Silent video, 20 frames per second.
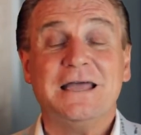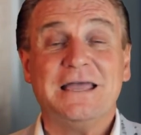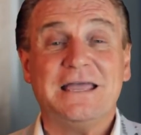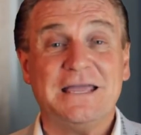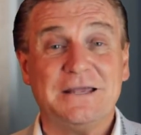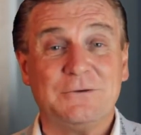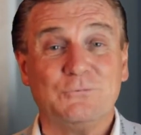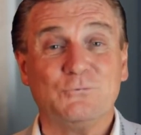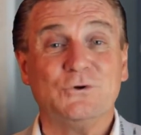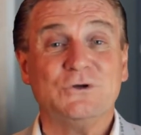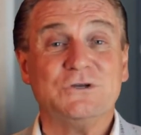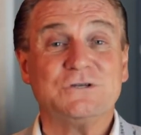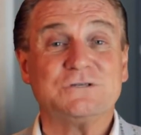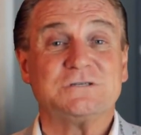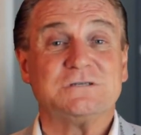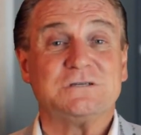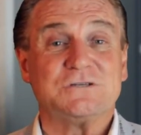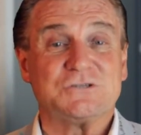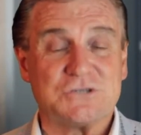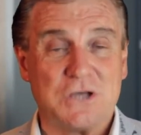it
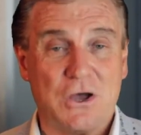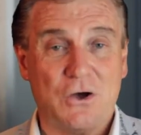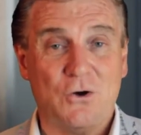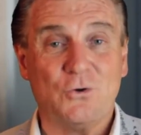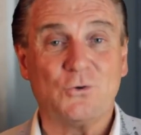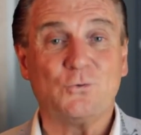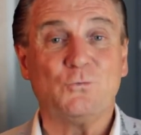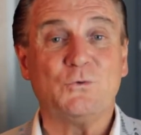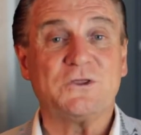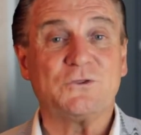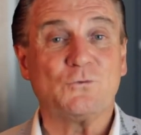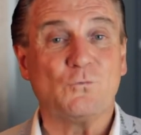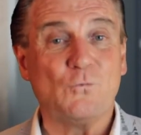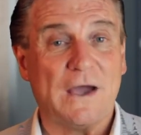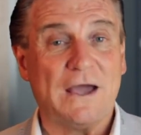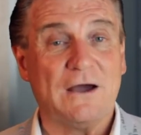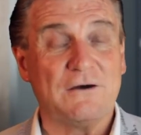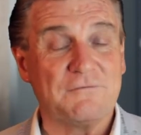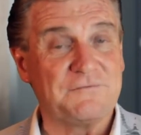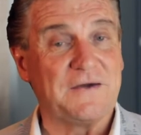was sold with
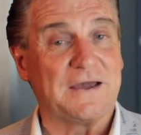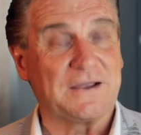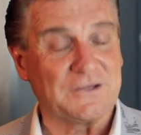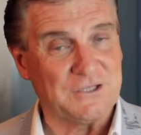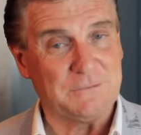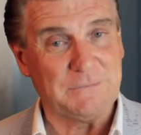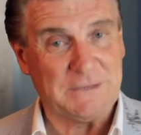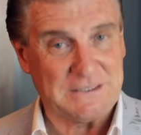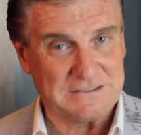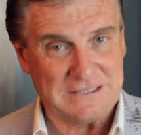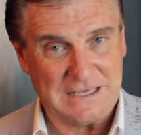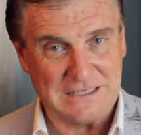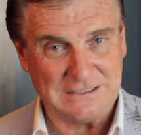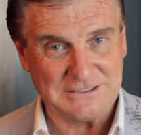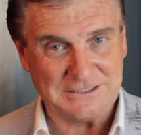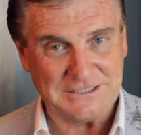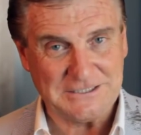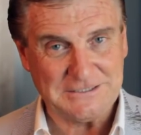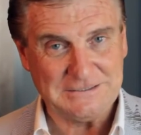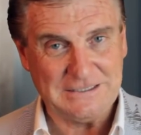wow factor mentality
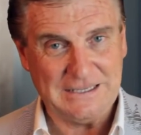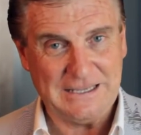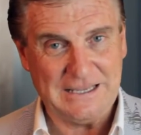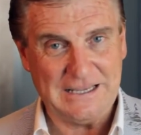reality.